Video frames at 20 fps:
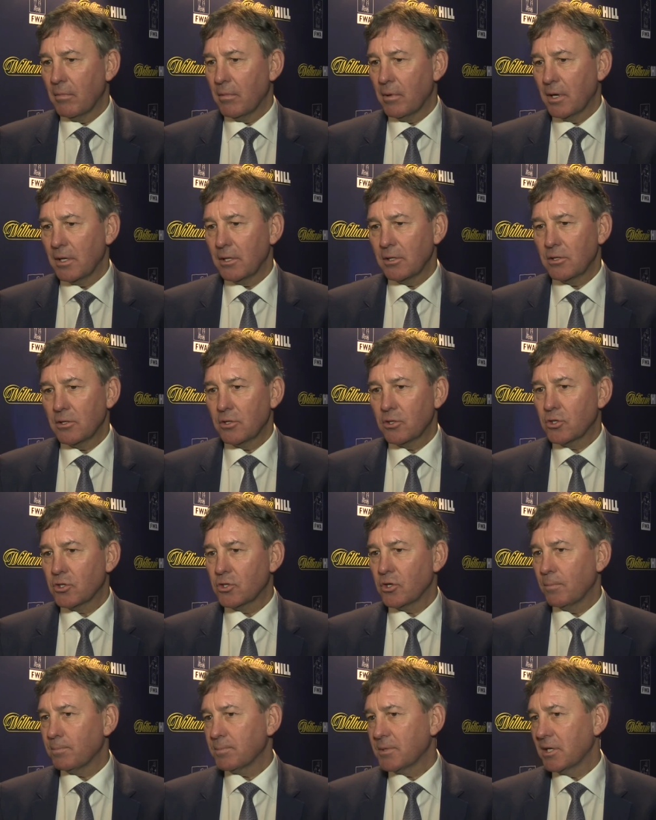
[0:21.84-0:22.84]
like
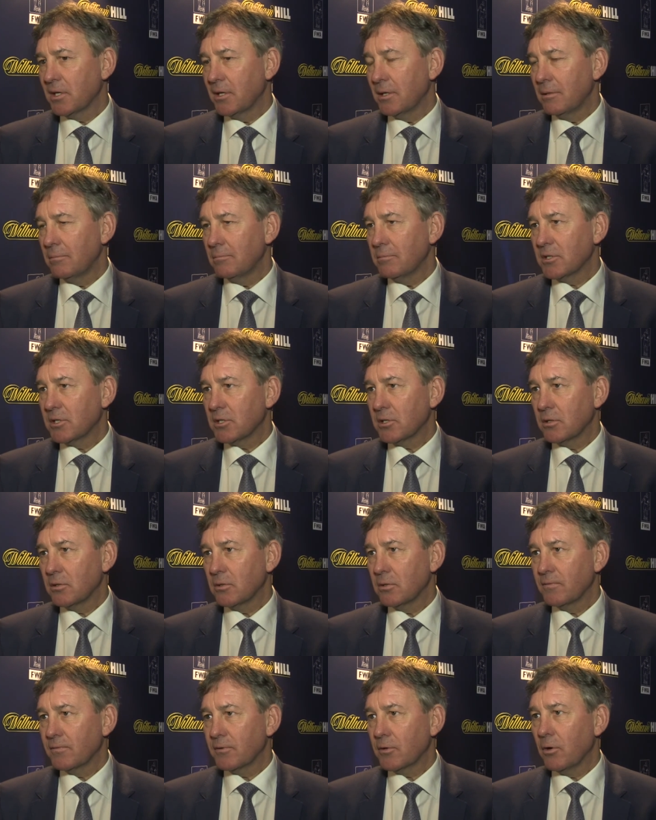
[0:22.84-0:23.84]
top teams
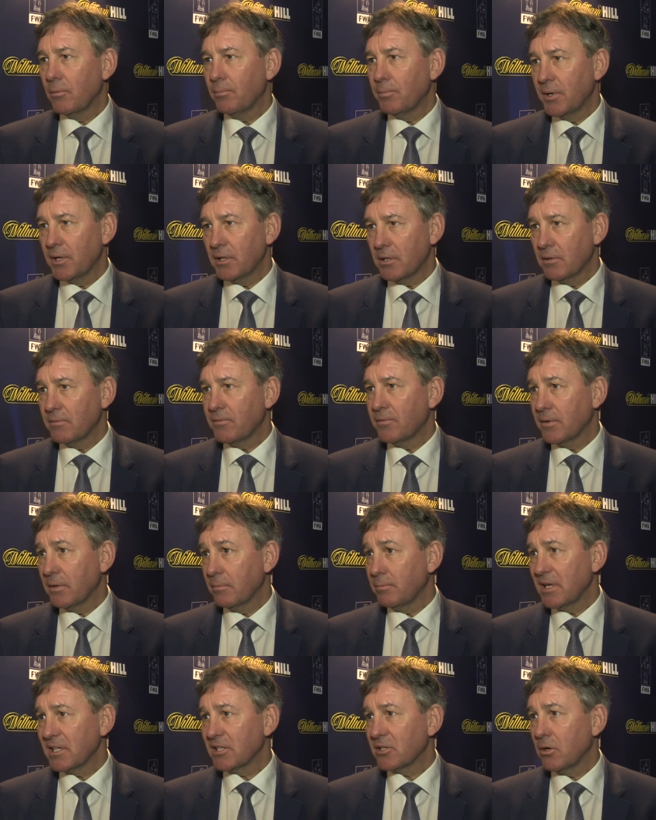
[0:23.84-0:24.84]
who have competed for
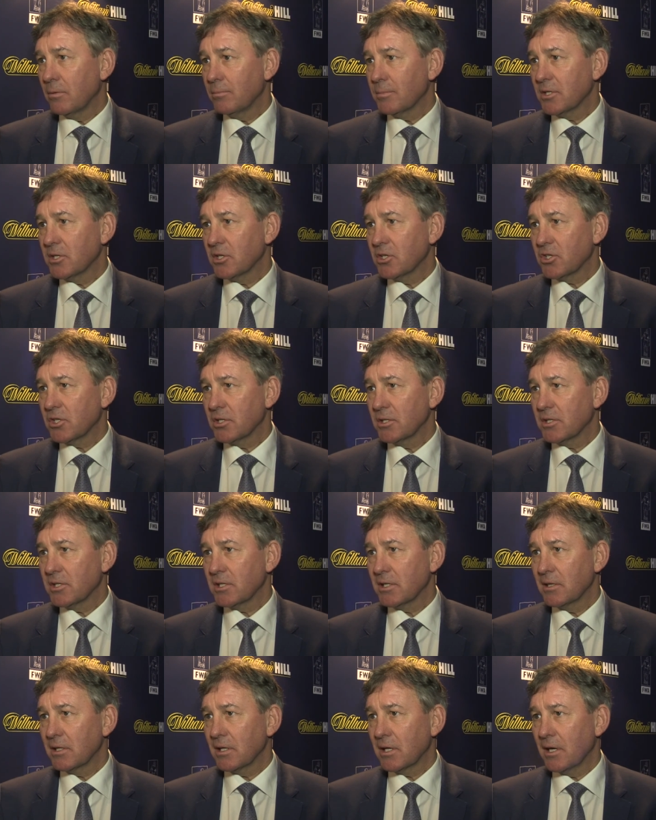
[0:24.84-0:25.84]
the best
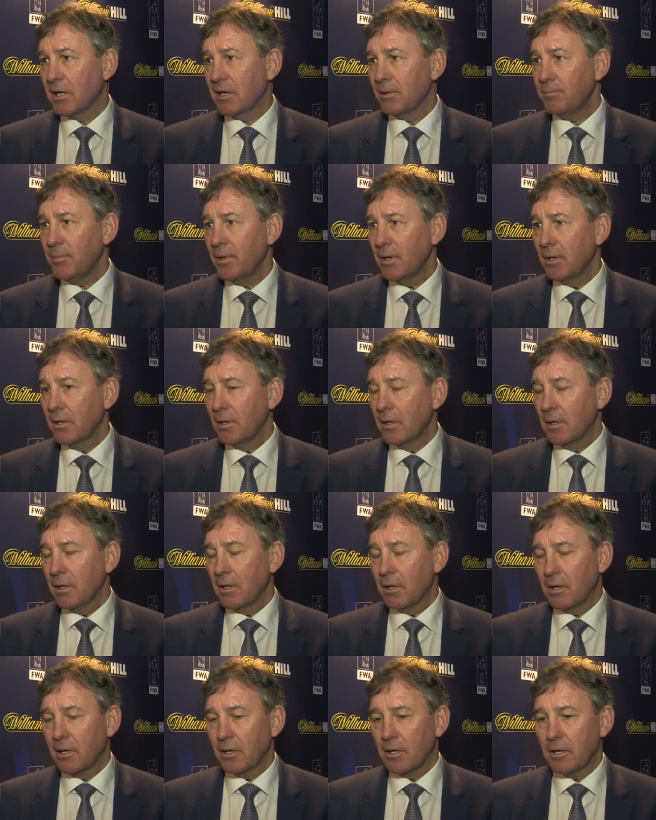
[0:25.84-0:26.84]
competitions in the game,
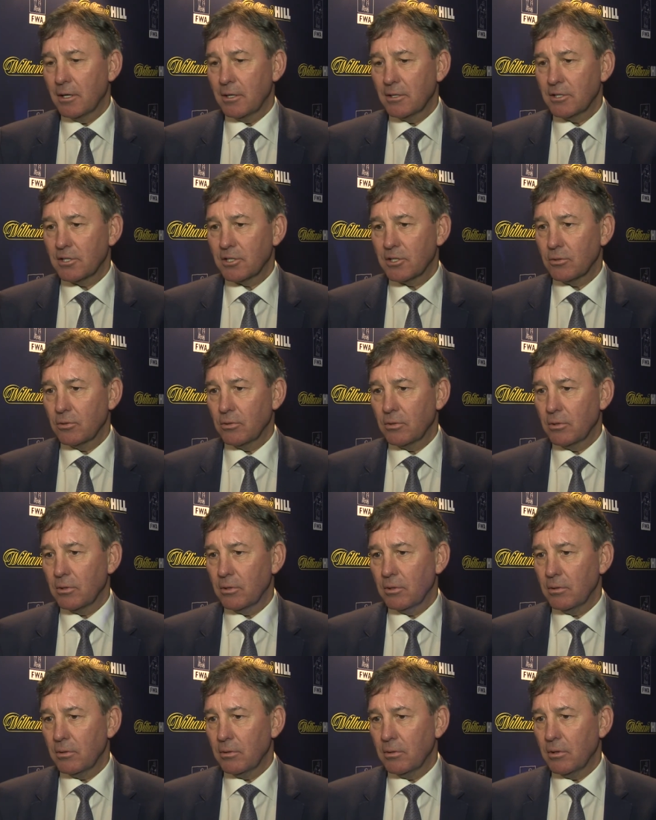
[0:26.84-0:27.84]
and
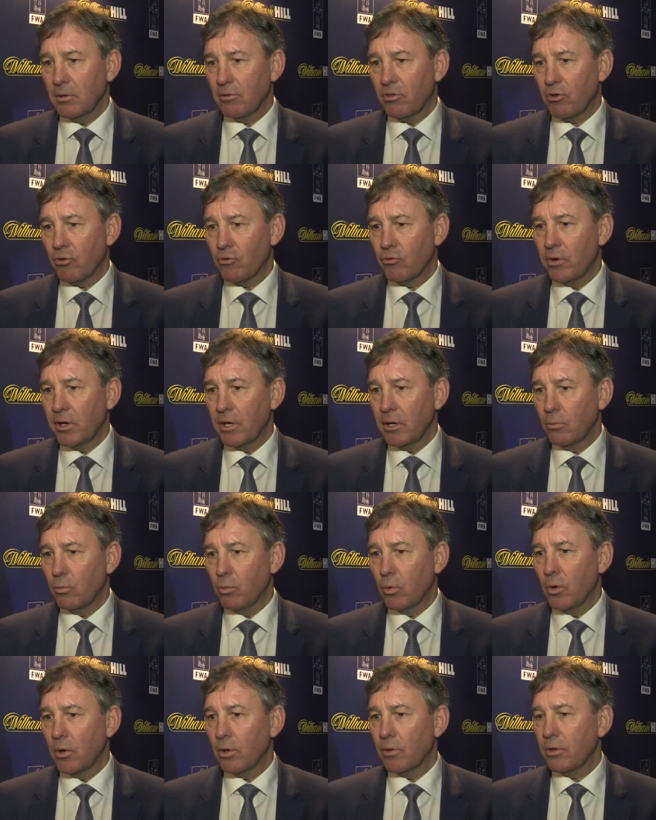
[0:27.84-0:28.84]
so it's a real
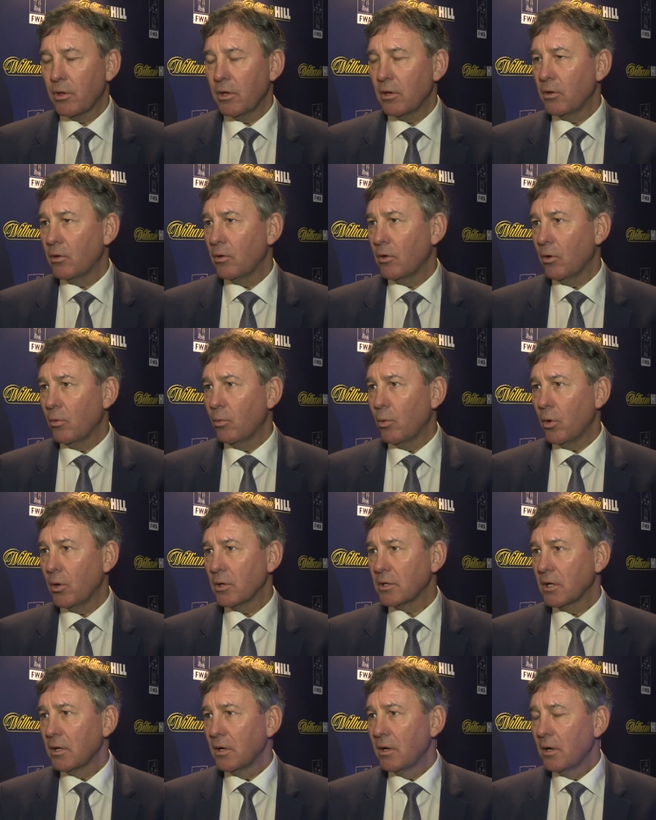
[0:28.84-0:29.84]
worthy
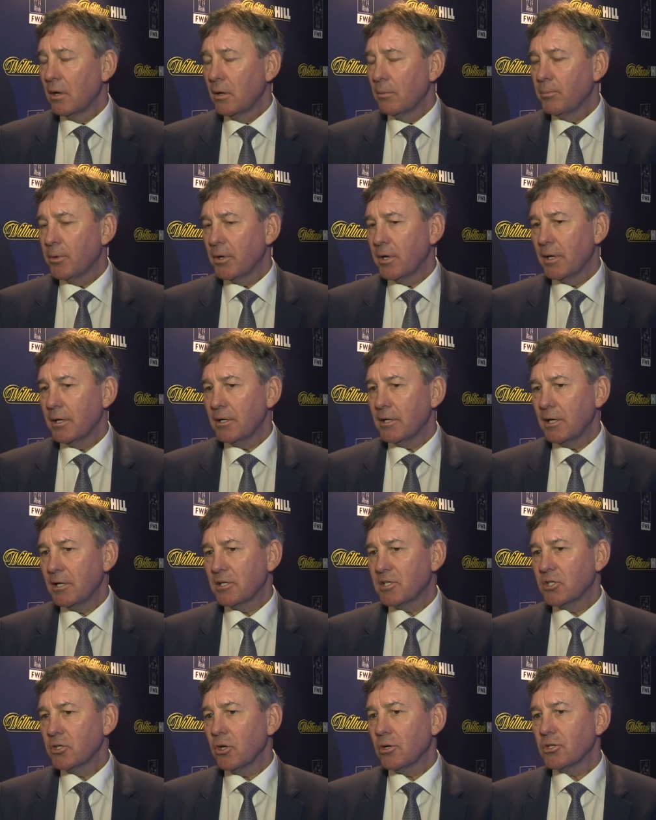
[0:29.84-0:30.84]
award. But
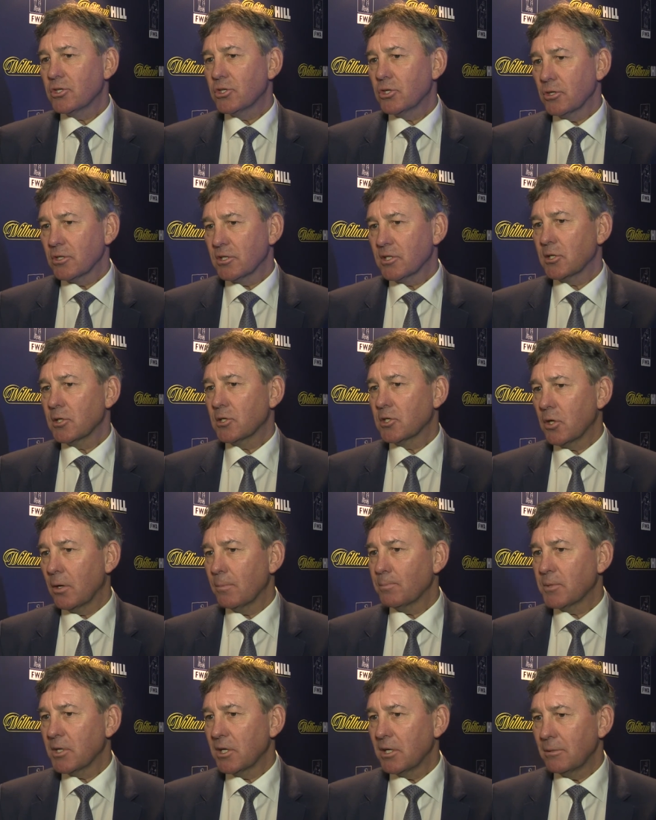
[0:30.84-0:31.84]
it's not just the
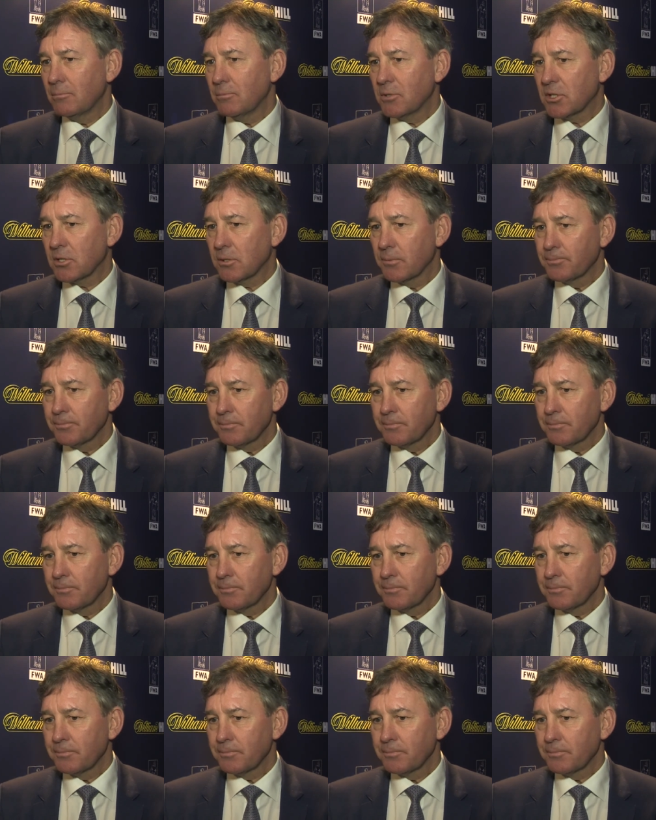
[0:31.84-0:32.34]
top teams.